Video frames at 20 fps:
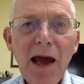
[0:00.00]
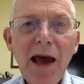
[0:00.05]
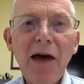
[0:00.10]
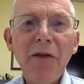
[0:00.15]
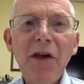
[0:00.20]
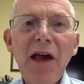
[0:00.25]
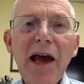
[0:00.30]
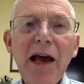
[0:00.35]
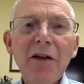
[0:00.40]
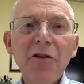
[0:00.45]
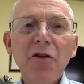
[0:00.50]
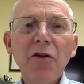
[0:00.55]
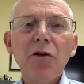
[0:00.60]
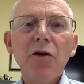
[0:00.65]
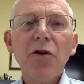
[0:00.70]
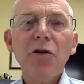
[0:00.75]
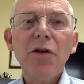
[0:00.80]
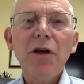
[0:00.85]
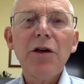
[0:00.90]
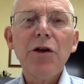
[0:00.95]
And the
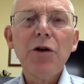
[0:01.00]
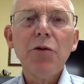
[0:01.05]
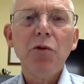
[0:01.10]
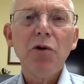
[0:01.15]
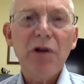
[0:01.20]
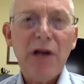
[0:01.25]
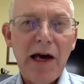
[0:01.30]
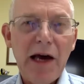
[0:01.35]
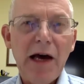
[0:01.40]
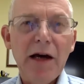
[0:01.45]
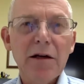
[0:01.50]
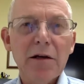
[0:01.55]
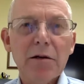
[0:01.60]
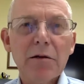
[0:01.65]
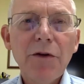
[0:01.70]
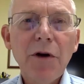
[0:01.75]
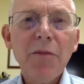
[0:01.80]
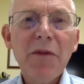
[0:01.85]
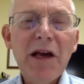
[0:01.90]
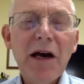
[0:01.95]
answer that you will get
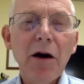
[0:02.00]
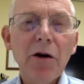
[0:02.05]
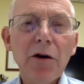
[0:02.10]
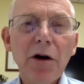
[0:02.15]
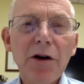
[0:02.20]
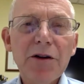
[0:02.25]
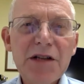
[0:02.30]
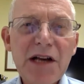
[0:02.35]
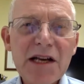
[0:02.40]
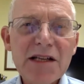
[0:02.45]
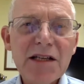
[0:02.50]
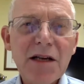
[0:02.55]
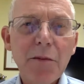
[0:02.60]
from the Alcohol Test